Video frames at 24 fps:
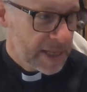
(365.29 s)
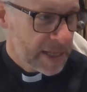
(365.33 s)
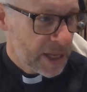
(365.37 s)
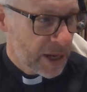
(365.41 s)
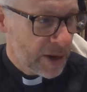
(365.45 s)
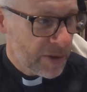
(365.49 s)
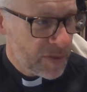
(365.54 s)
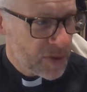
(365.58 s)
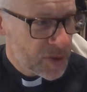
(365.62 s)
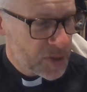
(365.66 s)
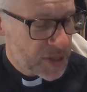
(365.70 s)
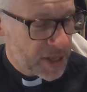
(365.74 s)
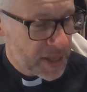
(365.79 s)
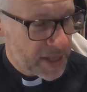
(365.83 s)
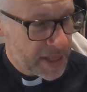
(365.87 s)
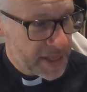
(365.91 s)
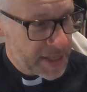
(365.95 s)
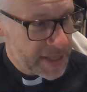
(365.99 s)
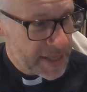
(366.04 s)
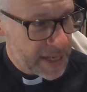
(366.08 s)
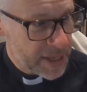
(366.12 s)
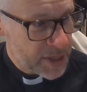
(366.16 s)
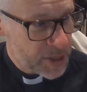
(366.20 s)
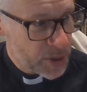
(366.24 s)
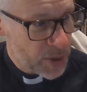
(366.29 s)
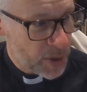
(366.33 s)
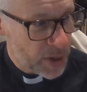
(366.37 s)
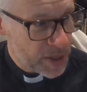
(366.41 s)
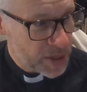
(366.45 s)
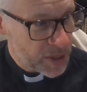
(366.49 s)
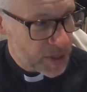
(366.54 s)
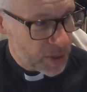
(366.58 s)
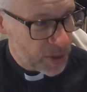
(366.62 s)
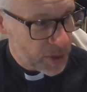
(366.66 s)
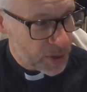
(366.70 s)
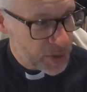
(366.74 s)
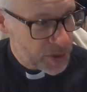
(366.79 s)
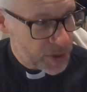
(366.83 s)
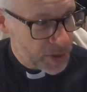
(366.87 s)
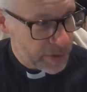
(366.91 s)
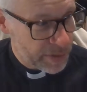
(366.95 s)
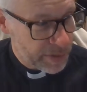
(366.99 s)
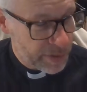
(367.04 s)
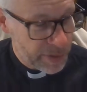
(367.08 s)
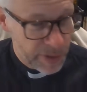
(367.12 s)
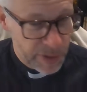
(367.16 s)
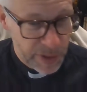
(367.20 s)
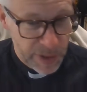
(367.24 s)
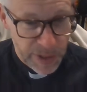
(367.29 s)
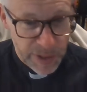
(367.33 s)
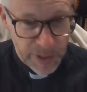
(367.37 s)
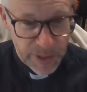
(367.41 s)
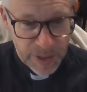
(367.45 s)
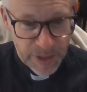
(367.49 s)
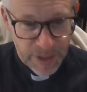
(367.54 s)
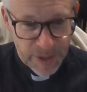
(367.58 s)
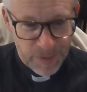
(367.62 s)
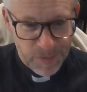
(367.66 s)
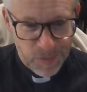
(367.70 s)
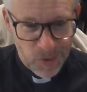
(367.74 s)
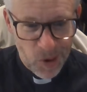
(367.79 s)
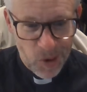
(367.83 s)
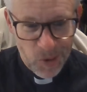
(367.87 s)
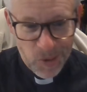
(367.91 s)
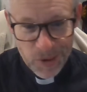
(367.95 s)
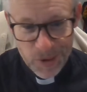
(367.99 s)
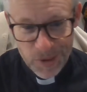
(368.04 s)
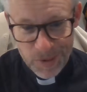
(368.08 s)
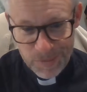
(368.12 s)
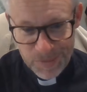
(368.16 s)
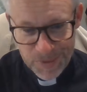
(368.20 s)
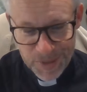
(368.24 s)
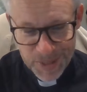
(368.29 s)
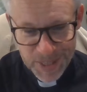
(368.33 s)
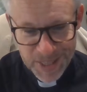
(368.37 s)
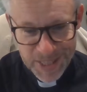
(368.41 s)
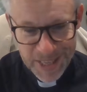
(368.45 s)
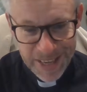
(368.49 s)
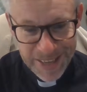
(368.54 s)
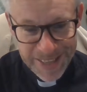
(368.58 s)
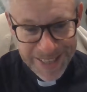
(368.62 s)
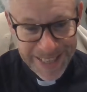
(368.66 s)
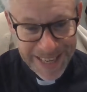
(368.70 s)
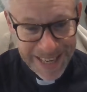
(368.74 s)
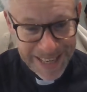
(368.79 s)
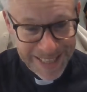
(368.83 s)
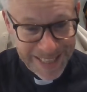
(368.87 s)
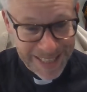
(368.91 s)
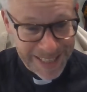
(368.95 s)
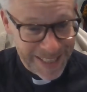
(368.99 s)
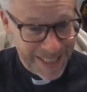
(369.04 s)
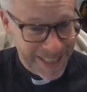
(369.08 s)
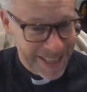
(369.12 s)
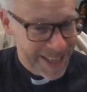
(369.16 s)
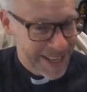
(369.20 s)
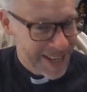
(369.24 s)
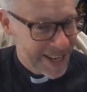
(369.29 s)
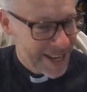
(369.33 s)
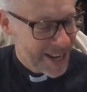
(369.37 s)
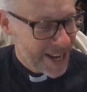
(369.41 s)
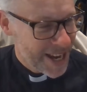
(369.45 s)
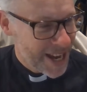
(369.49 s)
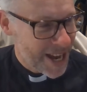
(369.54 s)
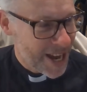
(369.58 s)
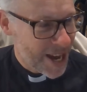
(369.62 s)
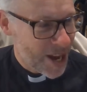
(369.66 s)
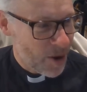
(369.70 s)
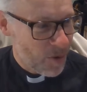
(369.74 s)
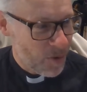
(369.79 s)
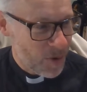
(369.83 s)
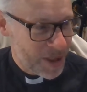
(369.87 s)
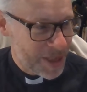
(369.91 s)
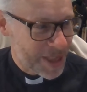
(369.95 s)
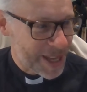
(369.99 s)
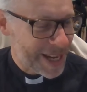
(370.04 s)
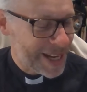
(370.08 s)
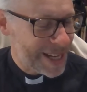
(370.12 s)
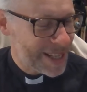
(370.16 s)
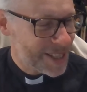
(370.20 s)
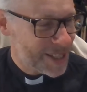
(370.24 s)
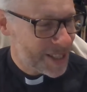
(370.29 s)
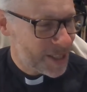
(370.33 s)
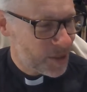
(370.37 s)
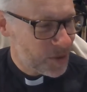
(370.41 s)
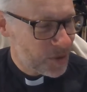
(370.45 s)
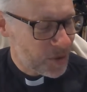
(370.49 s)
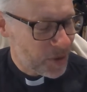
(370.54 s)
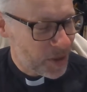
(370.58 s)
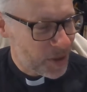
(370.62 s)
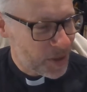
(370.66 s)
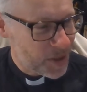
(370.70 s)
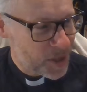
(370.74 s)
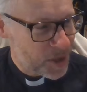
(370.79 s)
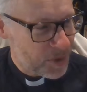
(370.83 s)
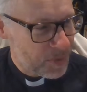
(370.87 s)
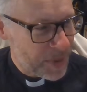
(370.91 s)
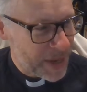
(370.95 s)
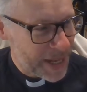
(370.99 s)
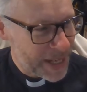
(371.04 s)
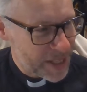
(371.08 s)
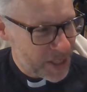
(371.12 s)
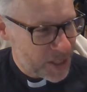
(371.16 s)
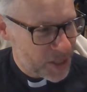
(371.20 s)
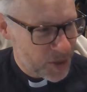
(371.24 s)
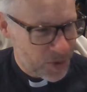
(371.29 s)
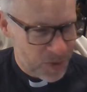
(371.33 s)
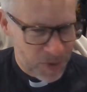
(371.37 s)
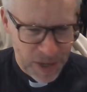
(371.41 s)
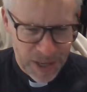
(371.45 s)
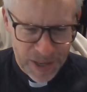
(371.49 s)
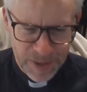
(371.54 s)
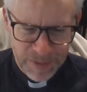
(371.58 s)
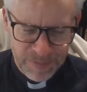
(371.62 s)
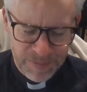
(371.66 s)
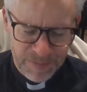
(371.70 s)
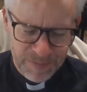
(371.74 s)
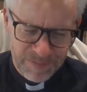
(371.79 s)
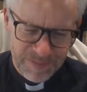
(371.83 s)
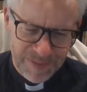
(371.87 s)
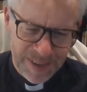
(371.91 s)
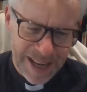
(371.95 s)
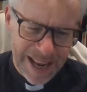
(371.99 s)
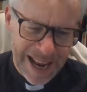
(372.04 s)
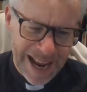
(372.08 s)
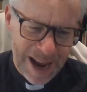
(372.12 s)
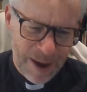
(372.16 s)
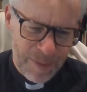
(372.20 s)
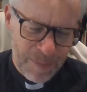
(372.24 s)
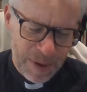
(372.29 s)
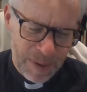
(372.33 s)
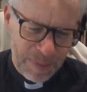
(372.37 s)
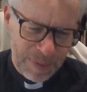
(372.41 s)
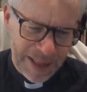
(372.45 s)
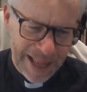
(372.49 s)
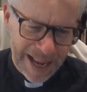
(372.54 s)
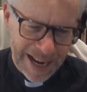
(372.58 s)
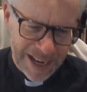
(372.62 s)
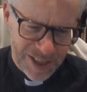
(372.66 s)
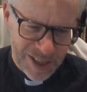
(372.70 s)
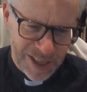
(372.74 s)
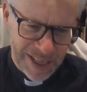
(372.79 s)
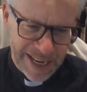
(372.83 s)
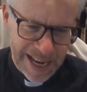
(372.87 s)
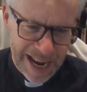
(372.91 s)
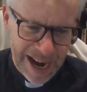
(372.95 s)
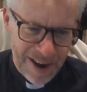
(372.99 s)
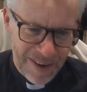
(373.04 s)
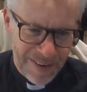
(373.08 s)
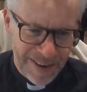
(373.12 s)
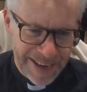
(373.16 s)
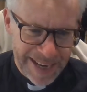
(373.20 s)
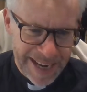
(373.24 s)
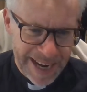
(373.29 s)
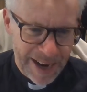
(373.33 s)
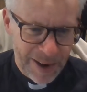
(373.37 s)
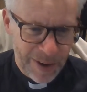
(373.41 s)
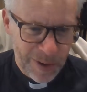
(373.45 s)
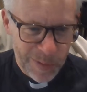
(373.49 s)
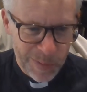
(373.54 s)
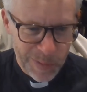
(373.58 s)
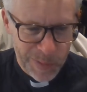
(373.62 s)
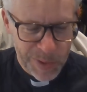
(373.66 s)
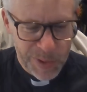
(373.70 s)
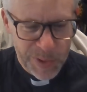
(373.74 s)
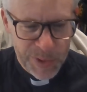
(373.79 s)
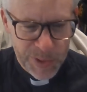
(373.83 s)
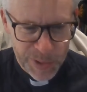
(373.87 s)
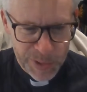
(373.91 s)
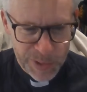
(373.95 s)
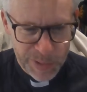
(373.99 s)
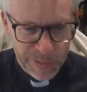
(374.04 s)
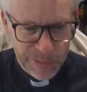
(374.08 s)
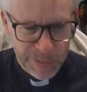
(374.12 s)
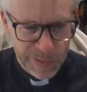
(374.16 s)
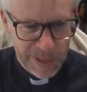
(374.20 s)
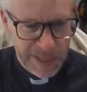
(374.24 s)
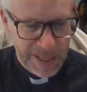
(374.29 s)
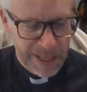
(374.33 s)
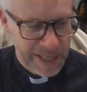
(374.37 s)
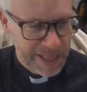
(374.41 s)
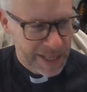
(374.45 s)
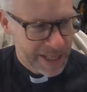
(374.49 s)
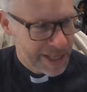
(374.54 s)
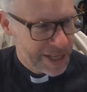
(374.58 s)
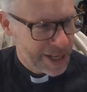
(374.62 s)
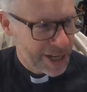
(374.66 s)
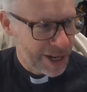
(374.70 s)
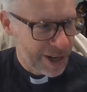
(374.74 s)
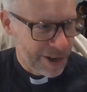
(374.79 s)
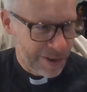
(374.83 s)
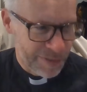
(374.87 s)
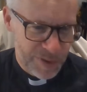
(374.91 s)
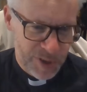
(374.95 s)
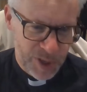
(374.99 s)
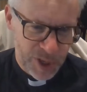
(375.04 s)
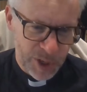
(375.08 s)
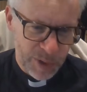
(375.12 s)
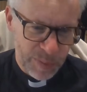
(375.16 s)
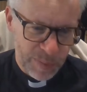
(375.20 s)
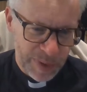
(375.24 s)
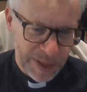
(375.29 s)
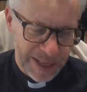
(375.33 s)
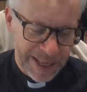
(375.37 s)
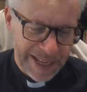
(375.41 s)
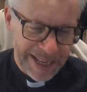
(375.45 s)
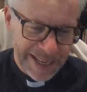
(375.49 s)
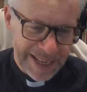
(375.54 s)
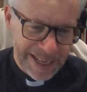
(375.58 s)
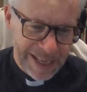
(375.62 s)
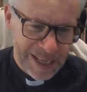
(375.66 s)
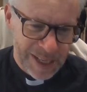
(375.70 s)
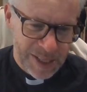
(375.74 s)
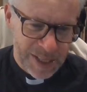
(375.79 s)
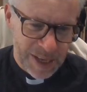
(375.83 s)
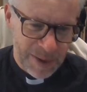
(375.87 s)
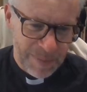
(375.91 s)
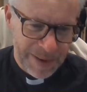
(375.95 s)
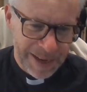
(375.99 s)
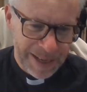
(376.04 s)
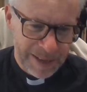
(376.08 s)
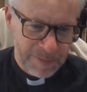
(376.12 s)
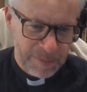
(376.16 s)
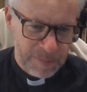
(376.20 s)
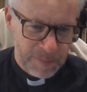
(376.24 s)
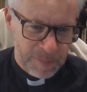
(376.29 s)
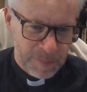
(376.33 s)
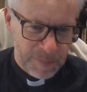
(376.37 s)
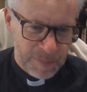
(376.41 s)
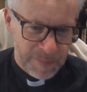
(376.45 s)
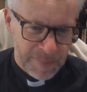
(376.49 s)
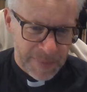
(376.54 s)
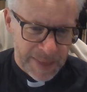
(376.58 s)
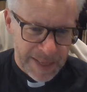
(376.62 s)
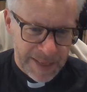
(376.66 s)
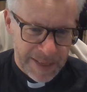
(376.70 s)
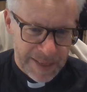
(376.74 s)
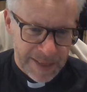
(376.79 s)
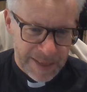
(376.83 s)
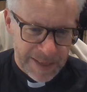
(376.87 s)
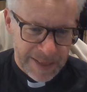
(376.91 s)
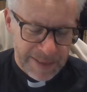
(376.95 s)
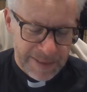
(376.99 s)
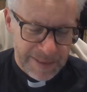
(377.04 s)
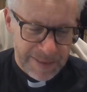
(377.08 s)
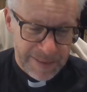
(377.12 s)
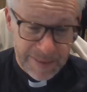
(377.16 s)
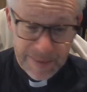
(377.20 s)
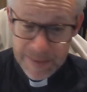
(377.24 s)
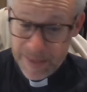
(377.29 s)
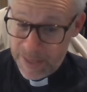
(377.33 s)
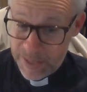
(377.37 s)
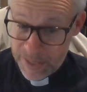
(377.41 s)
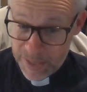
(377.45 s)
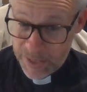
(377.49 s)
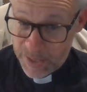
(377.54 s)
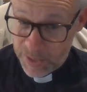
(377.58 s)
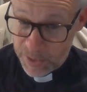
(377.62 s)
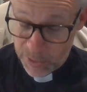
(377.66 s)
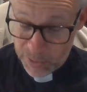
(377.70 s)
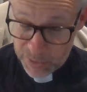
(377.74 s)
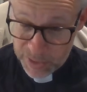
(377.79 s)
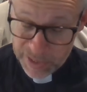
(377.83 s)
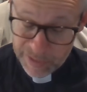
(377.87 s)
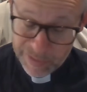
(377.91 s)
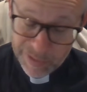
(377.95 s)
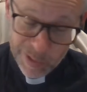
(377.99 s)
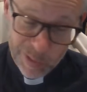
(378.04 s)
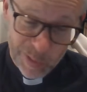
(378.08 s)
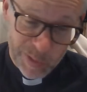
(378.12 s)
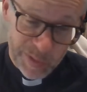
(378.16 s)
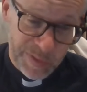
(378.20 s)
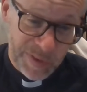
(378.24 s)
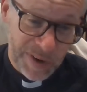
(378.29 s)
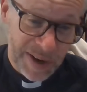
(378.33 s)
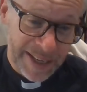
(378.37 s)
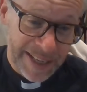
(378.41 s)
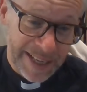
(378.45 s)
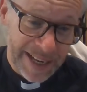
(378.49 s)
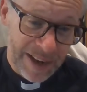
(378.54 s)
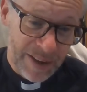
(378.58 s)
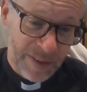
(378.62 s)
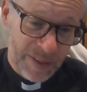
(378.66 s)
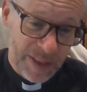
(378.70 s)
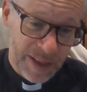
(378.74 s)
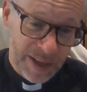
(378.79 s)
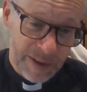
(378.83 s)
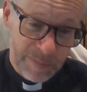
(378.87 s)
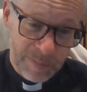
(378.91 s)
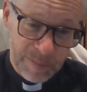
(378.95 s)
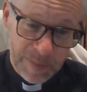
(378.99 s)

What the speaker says: Now, obviously, this has quite a lot of problems associated with it. It's one of the debates as to where, how people actually carried out the sort of year of Jubilee, because I mean, it's not difficult to find out that,